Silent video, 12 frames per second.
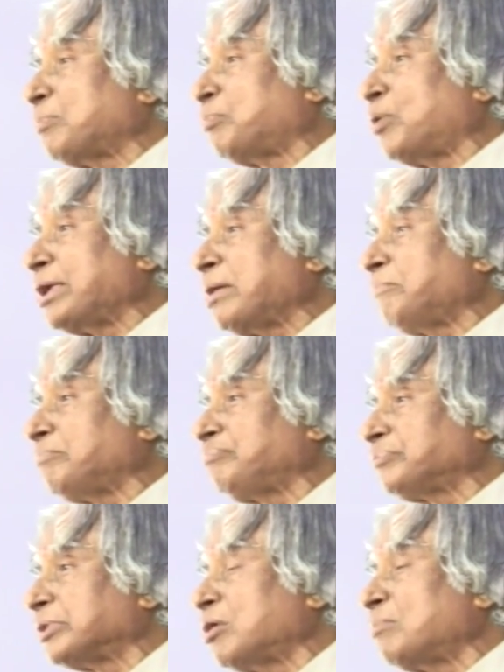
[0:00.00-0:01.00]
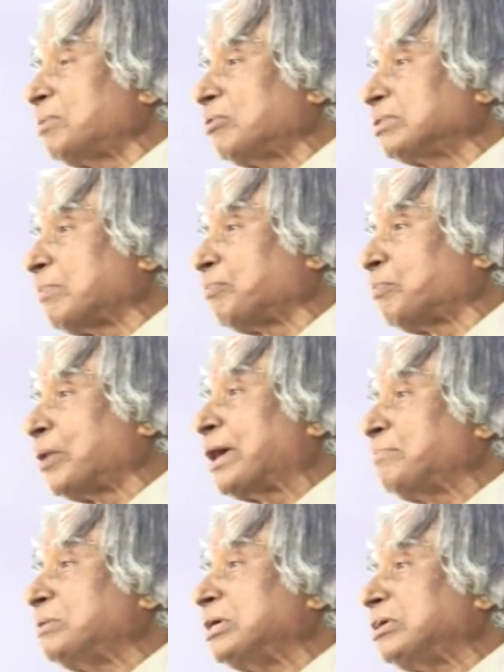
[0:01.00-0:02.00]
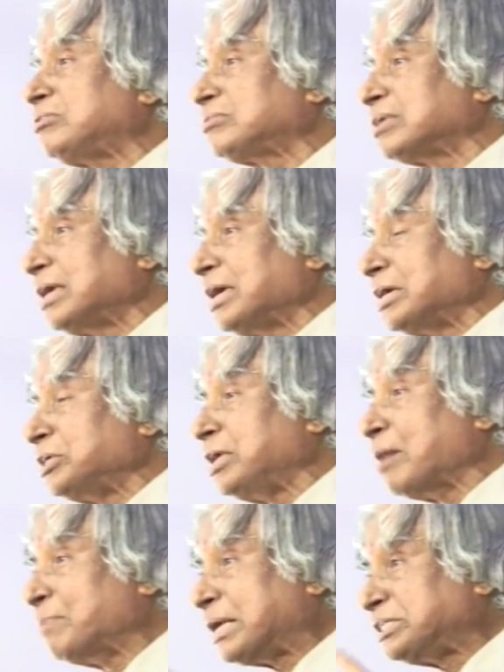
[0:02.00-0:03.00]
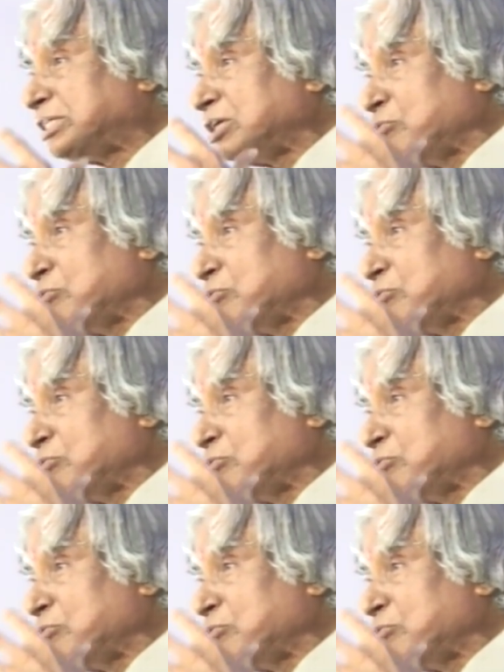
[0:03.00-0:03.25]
poem is Emerging